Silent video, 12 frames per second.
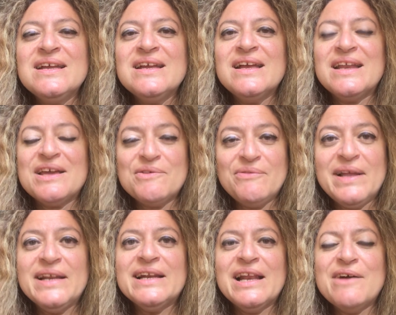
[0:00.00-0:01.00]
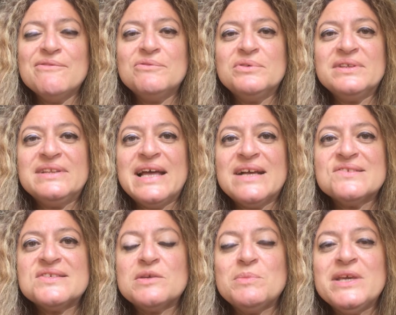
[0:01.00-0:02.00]
And I fell in love with
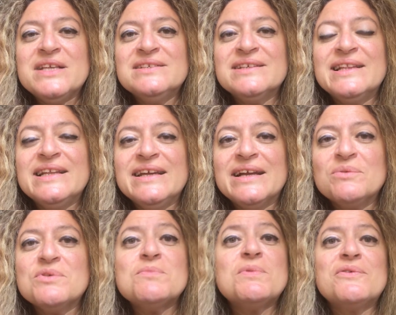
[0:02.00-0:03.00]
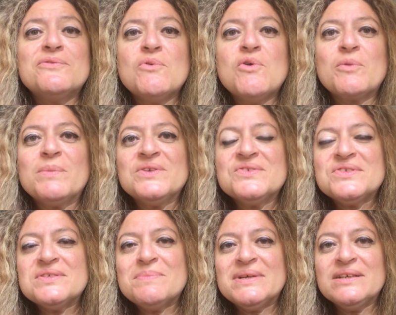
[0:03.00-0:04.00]
dance immediately and with
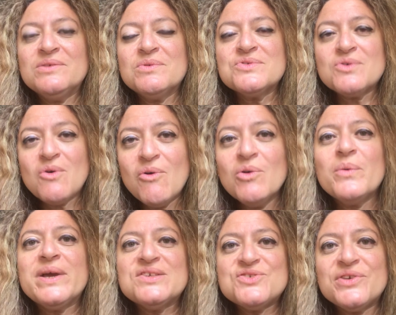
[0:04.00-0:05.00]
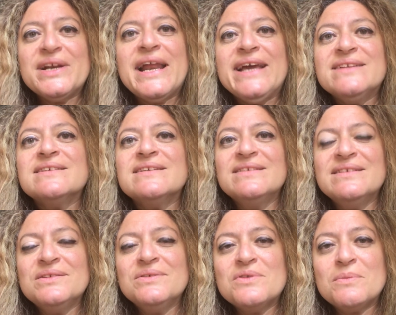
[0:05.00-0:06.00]
performance, but it was always related
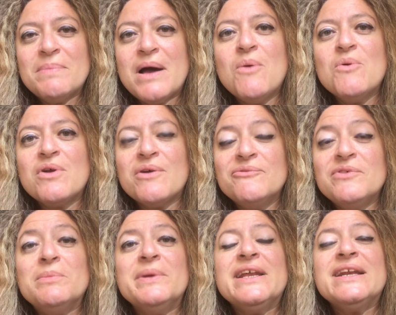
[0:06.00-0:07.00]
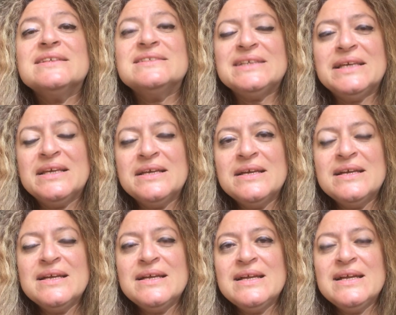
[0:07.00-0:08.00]
to the power of femininity
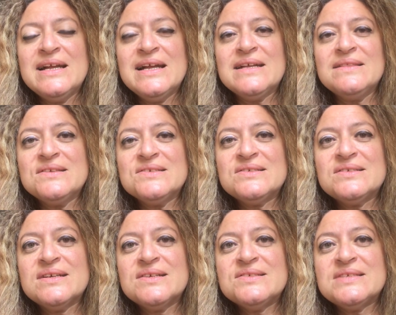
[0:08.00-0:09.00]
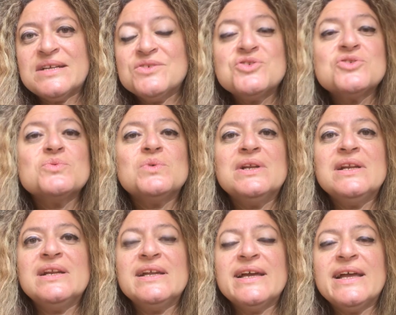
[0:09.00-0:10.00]
and this
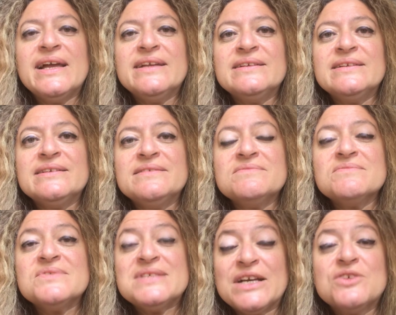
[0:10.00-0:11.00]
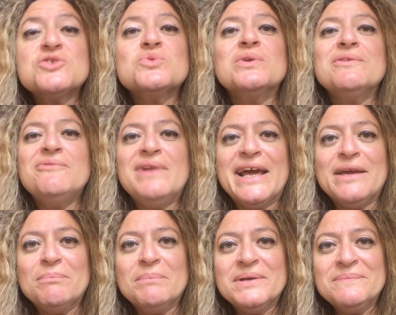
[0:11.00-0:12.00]
sensual and sexual flame